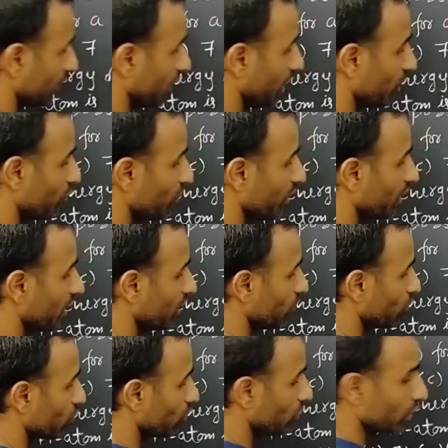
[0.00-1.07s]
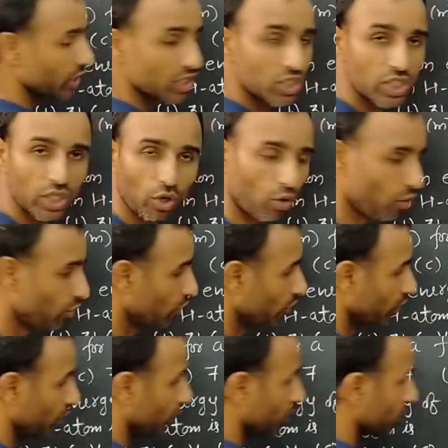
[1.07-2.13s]
E infinity, you know, it is 0,
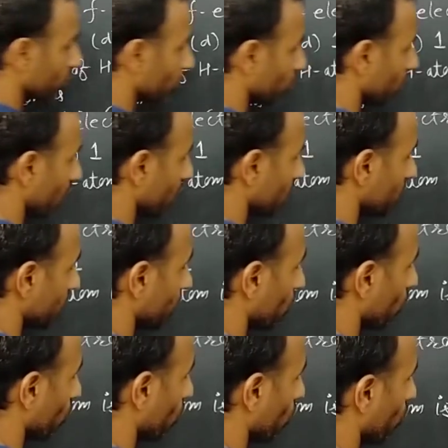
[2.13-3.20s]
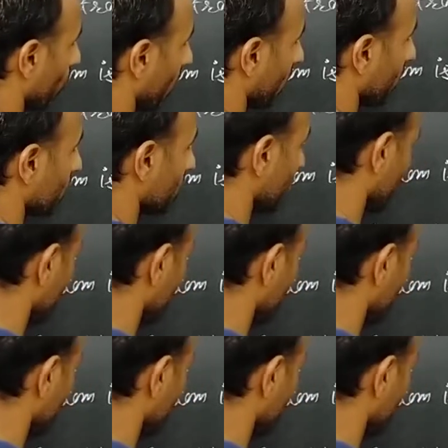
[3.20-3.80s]
so that is equal to minus